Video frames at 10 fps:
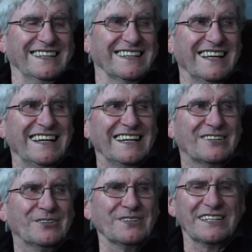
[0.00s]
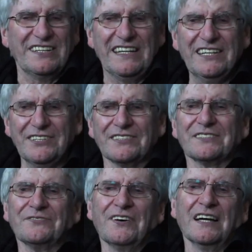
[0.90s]
it took years
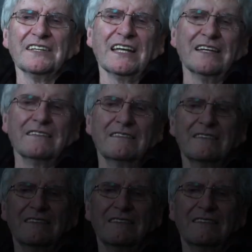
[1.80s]
to find that.